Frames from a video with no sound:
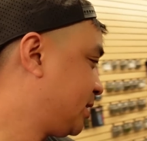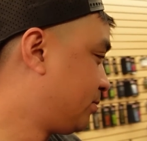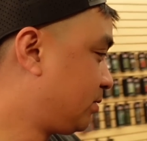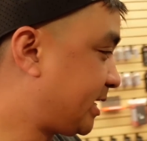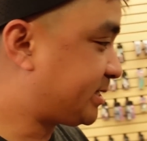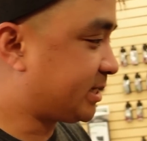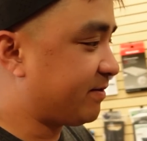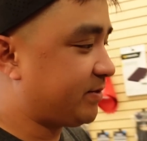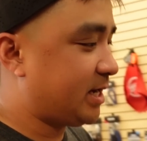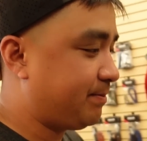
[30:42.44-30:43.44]
It will get
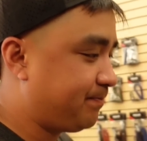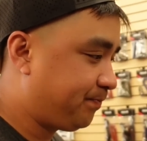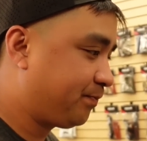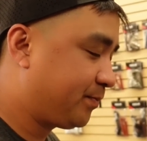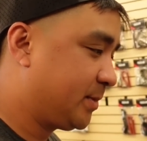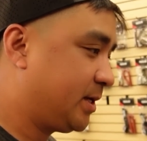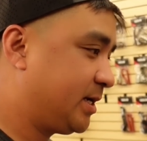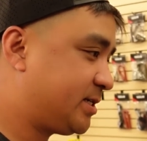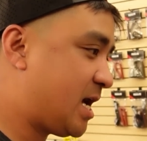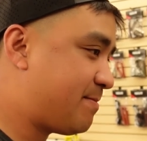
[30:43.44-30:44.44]
scuffed up.
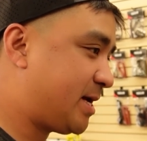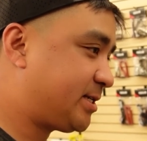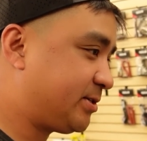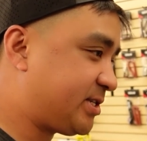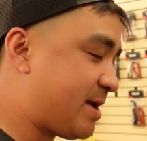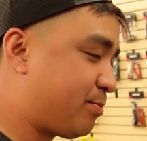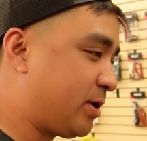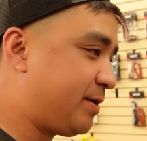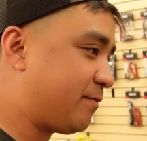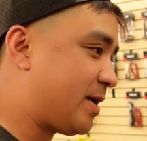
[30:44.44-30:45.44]
It's not meant to stay
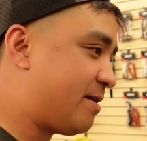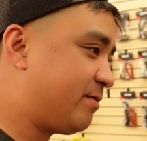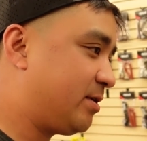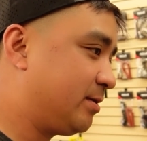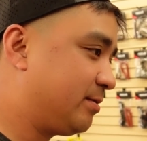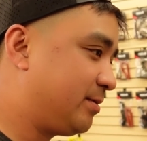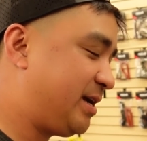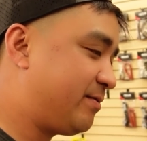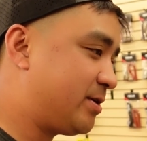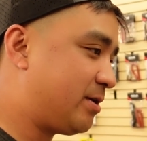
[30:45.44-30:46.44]
pretty forever,
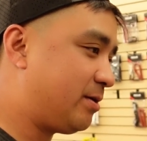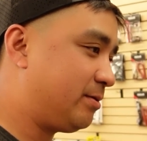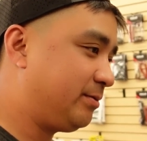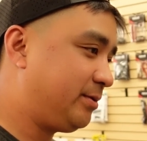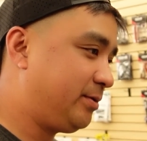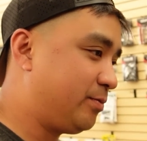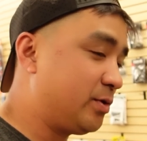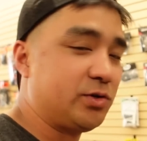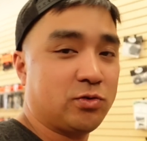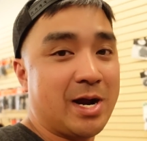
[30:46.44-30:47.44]
even though you will
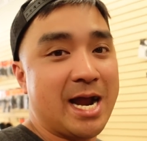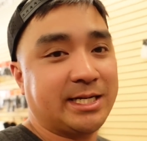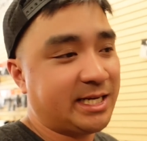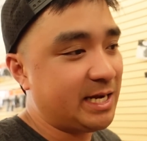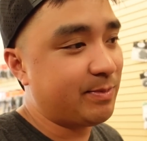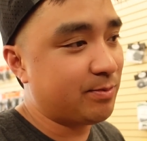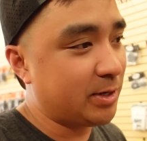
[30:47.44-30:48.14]
try to keep it